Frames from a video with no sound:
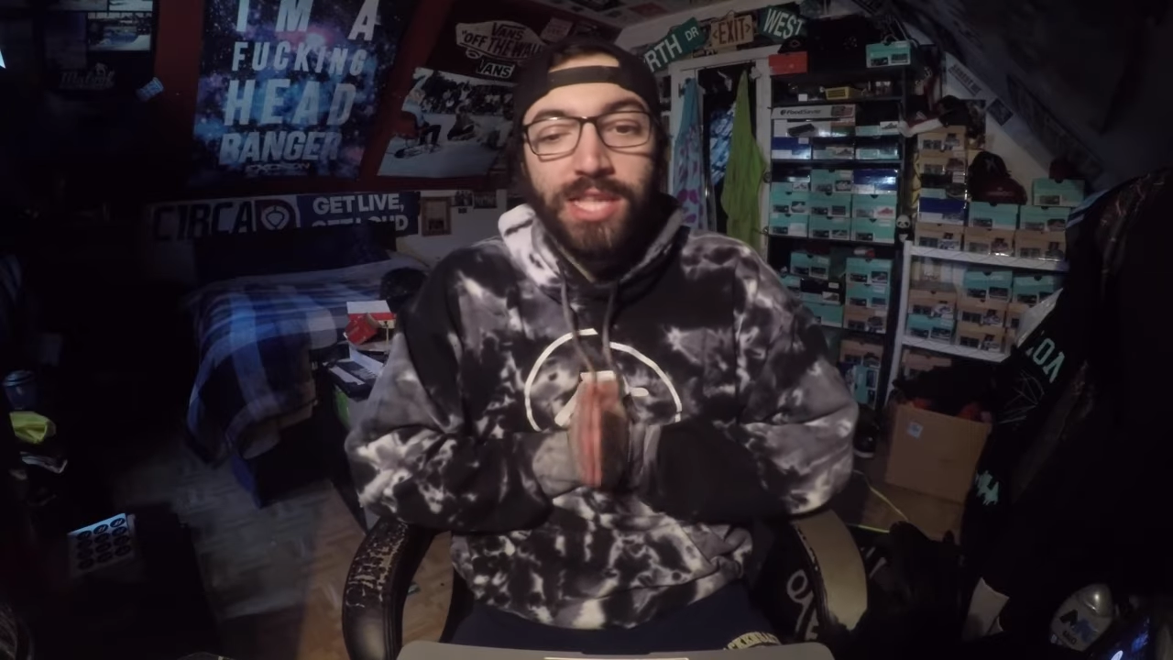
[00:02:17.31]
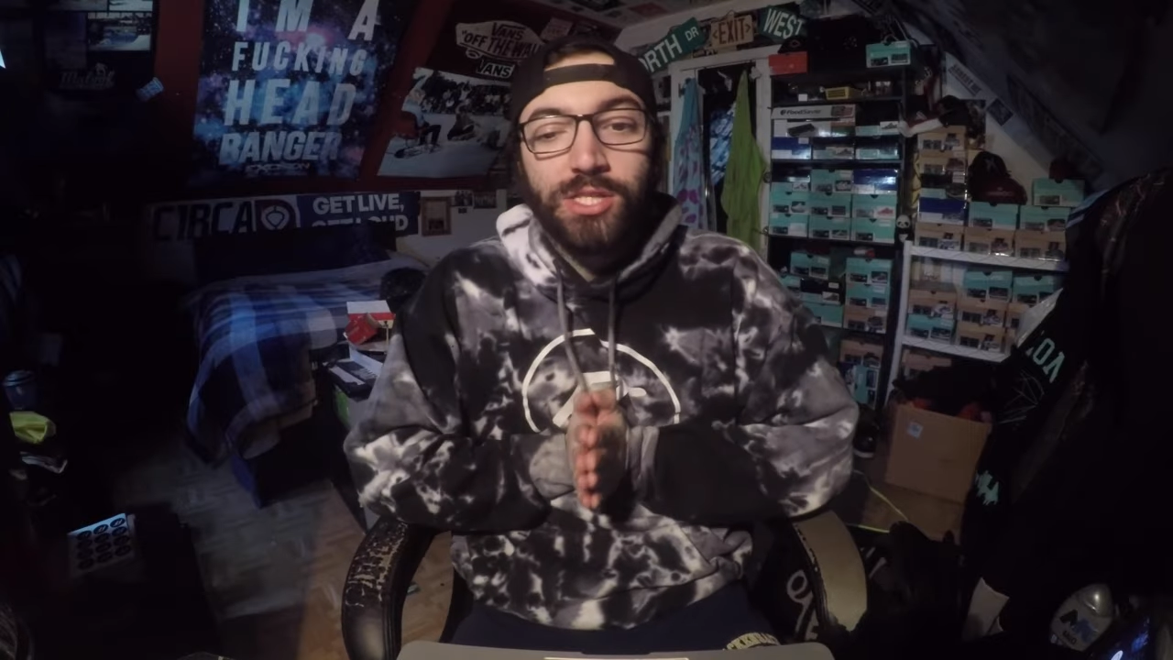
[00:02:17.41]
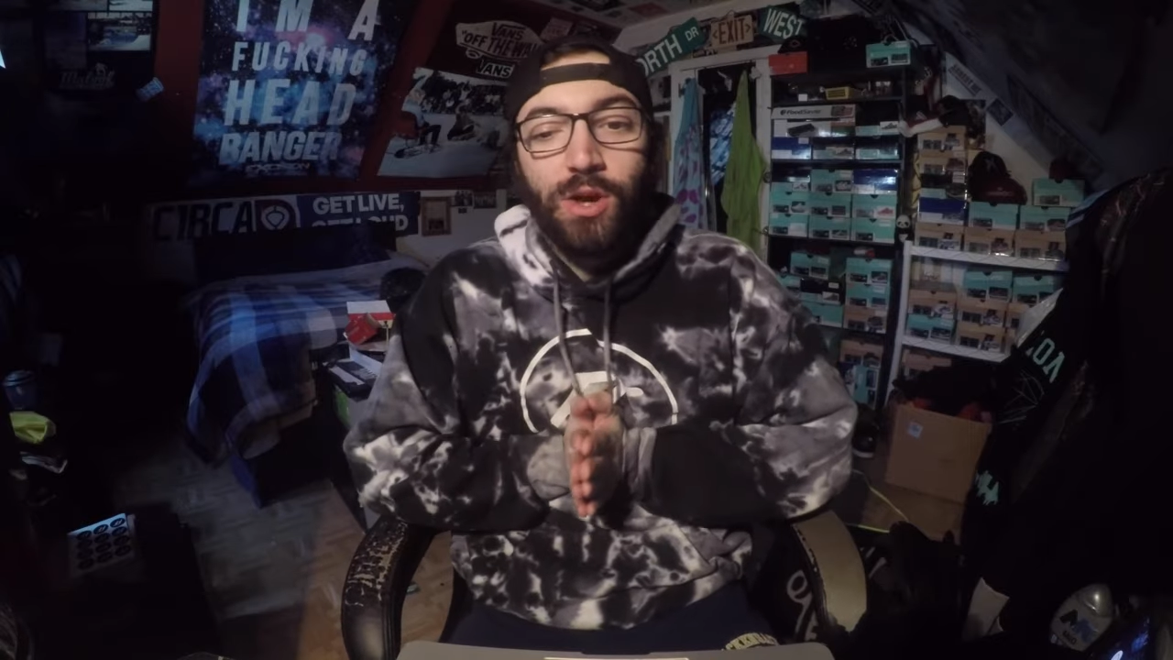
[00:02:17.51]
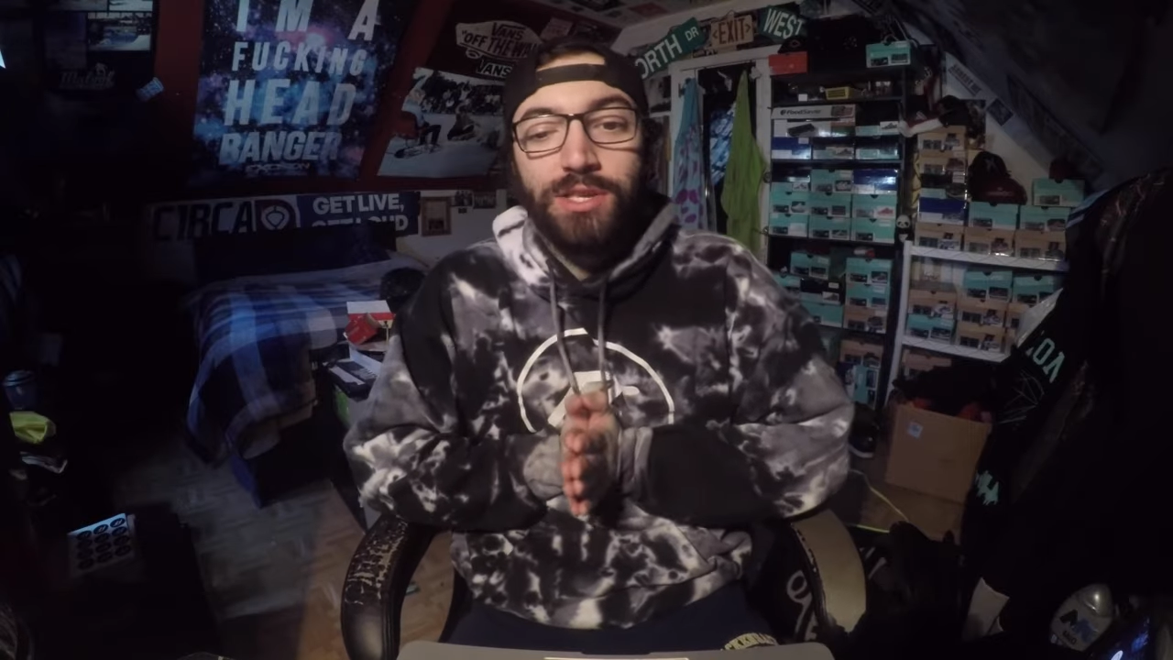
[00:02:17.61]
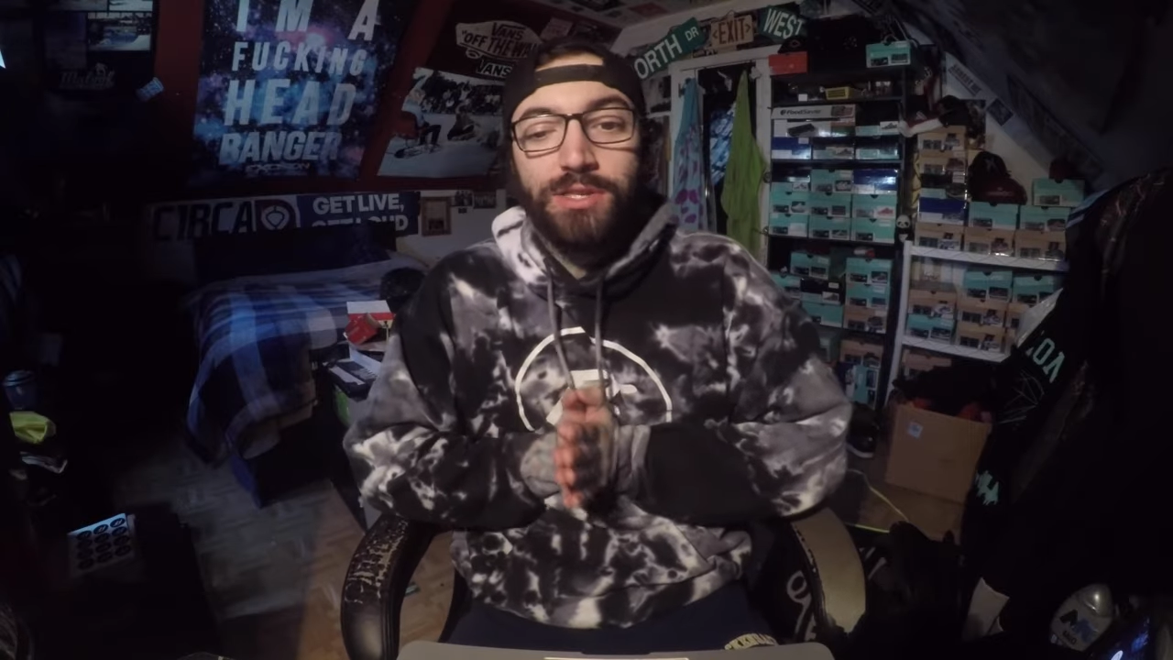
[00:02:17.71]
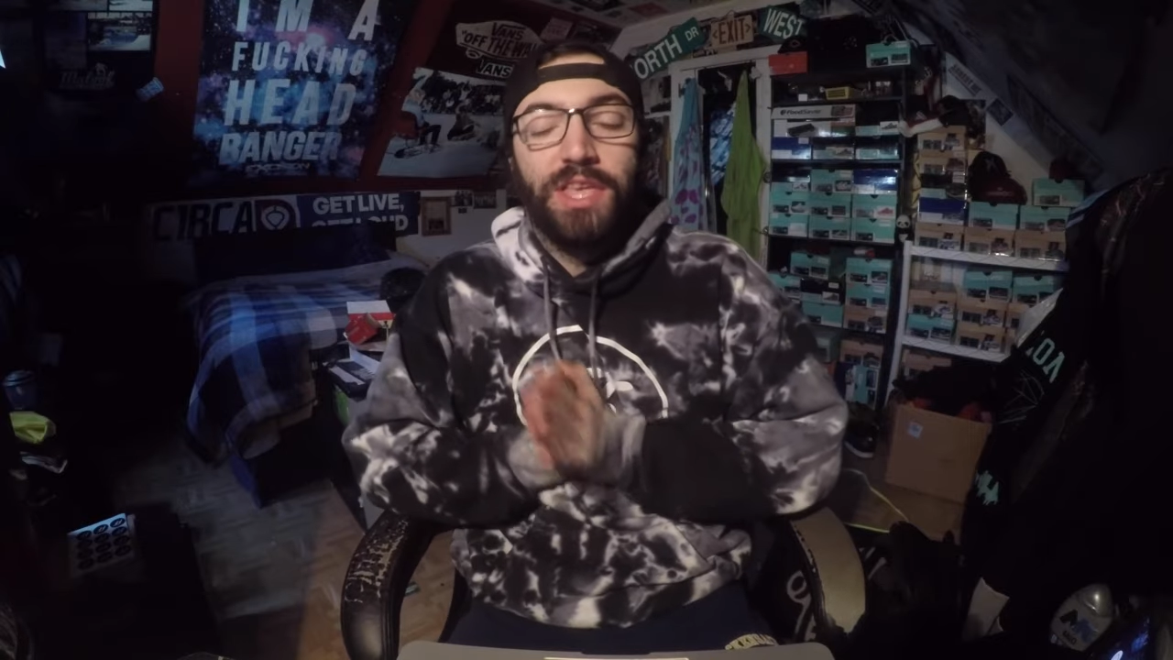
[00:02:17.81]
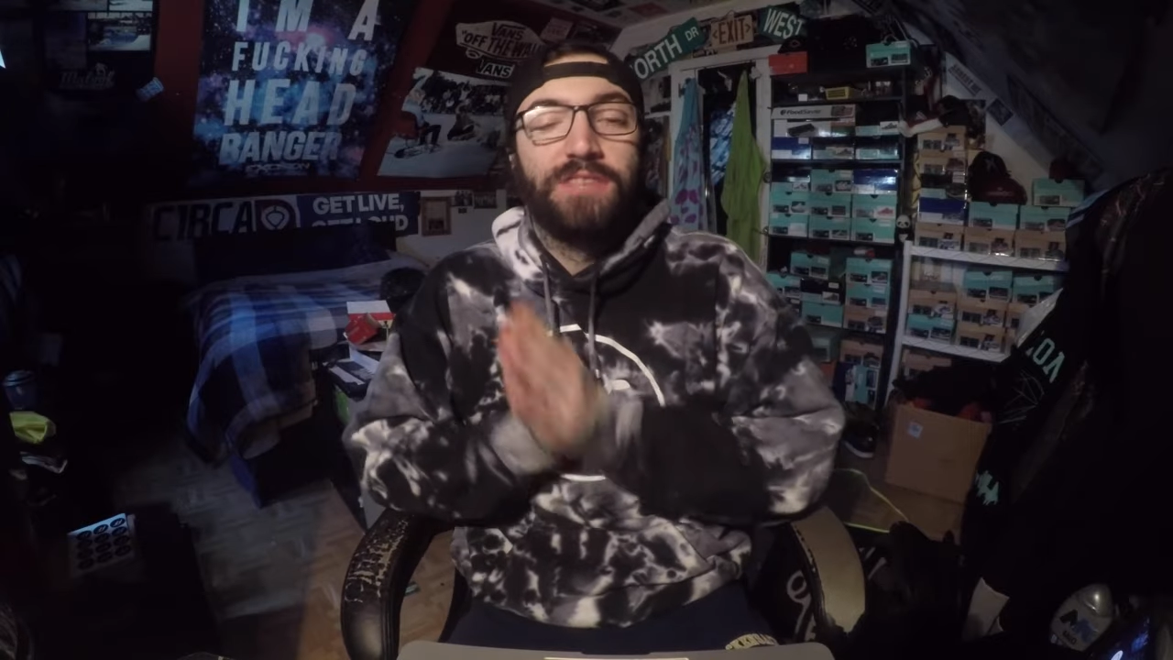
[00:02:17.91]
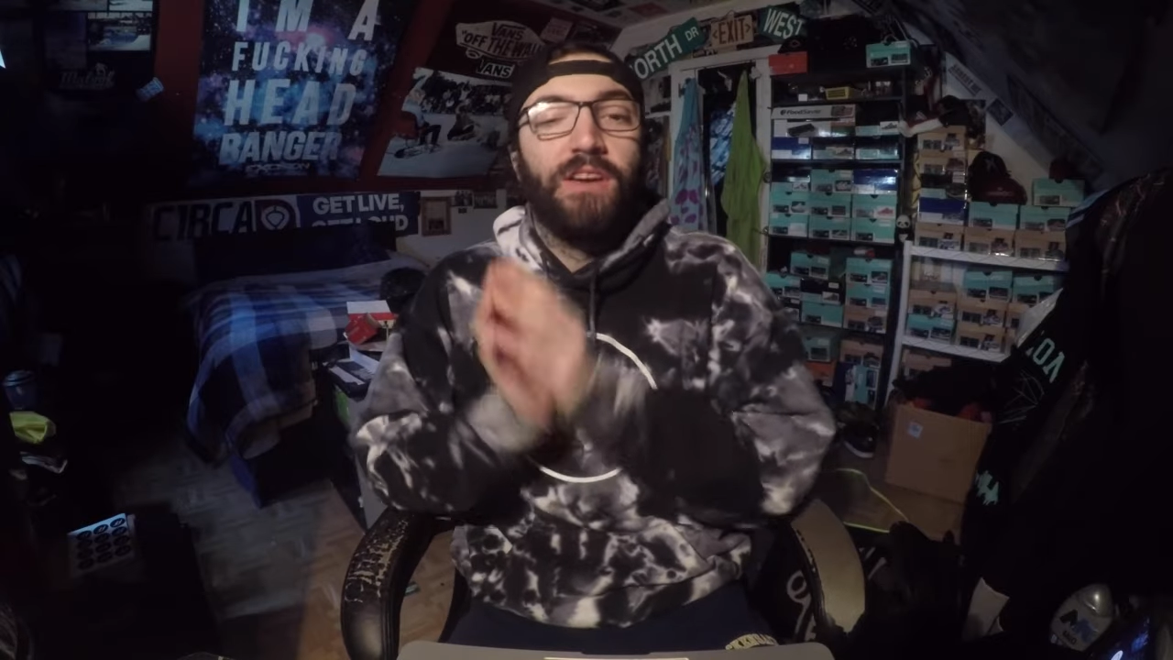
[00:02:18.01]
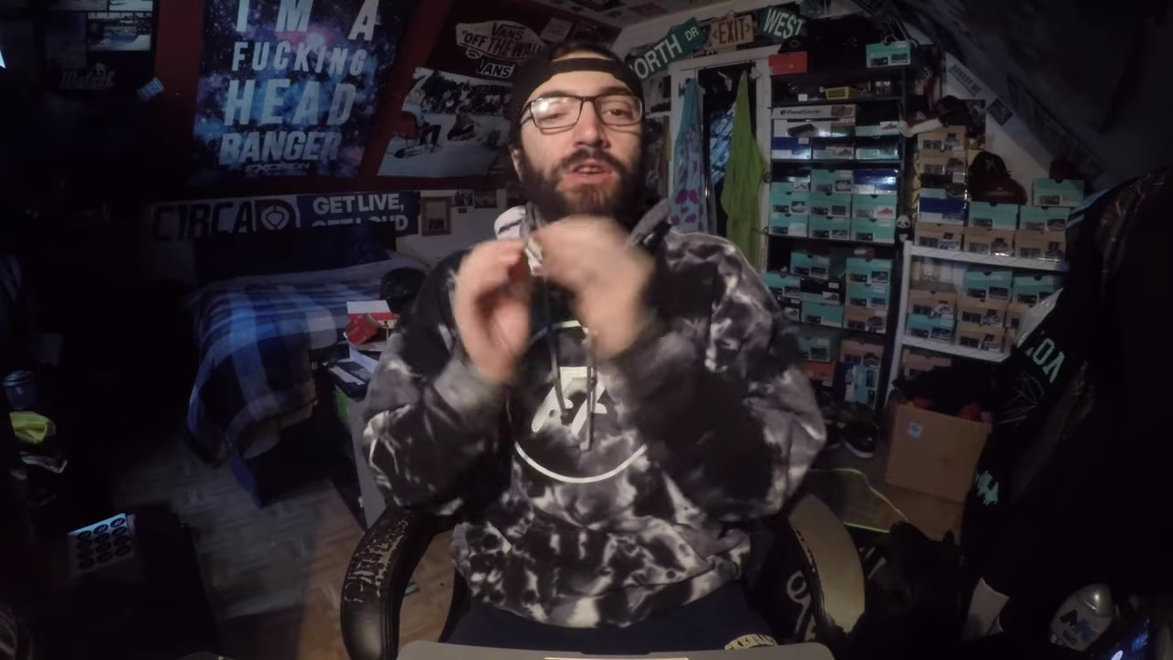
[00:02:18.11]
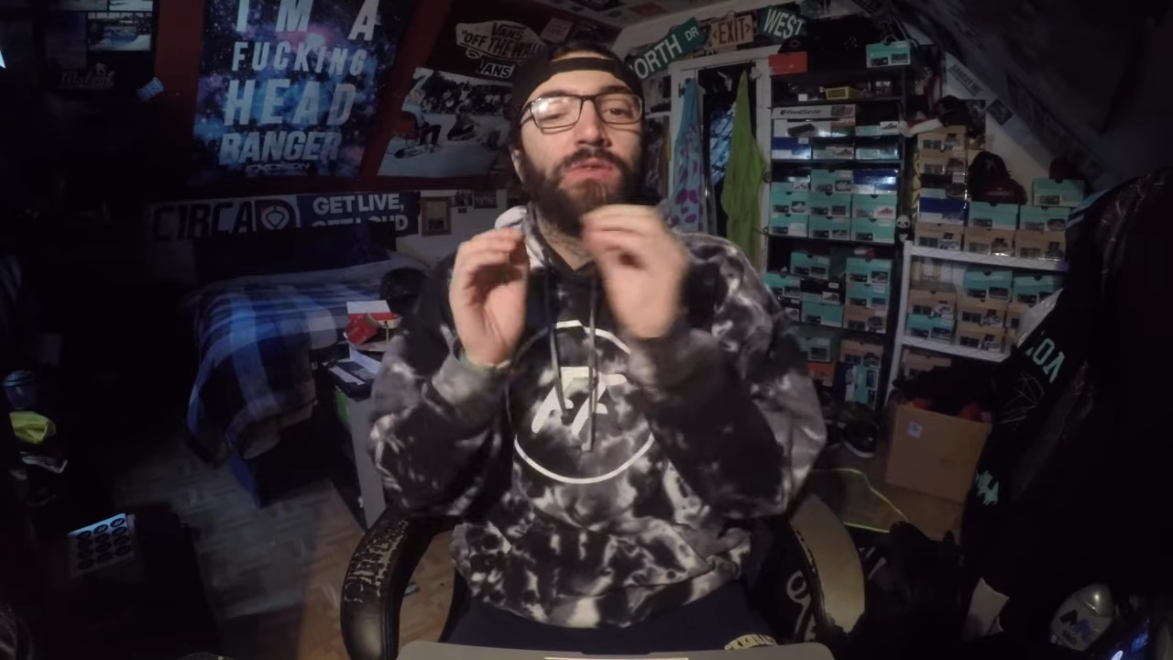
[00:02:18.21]
so I just thought
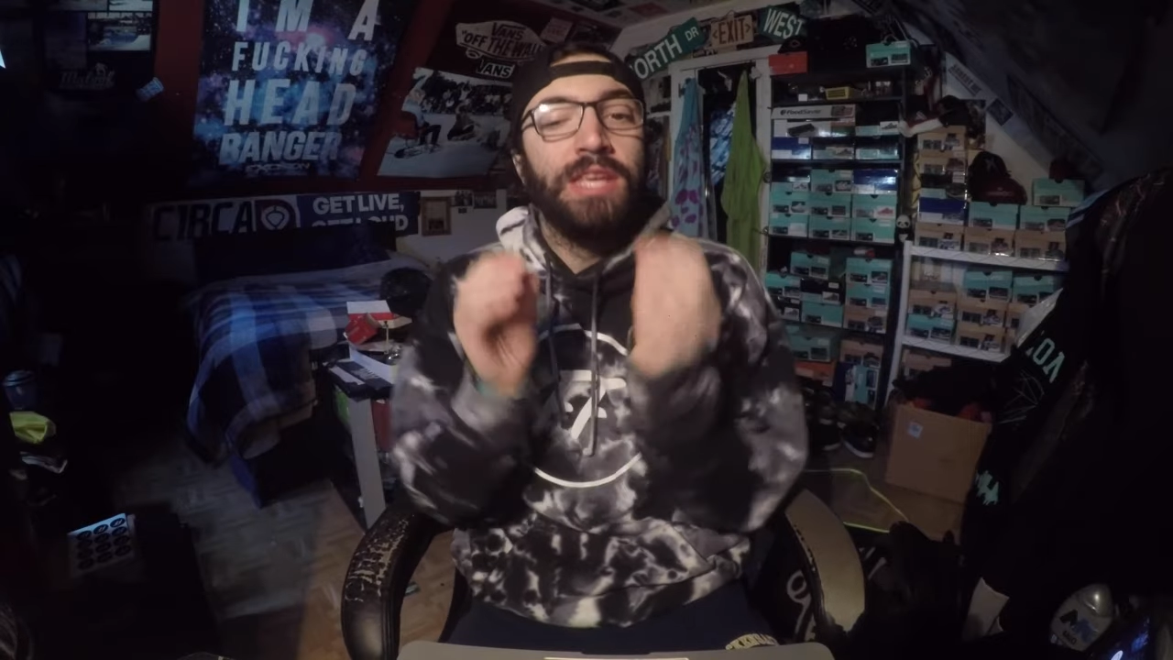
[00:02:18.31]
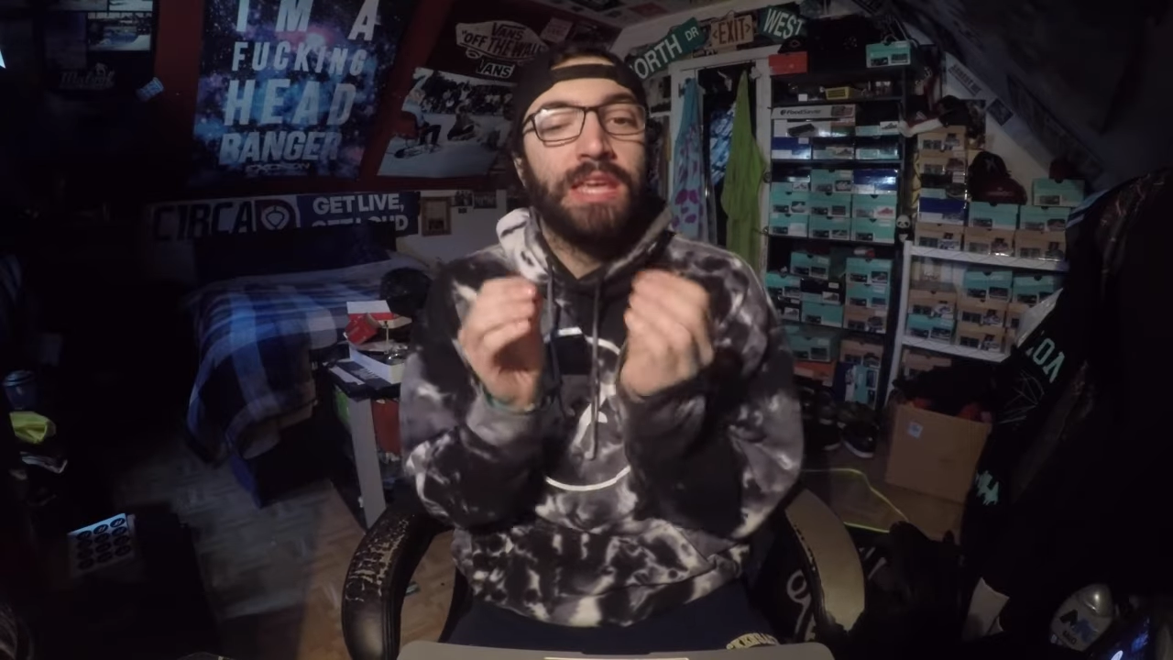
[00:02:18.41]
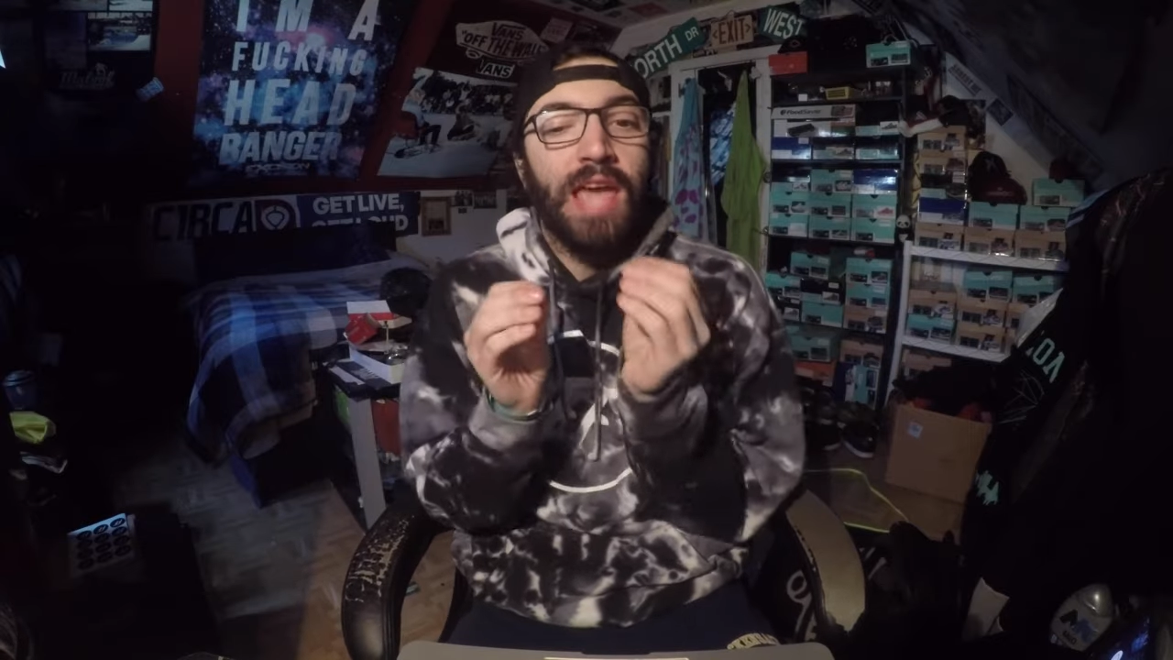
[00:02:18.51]
that's very unique.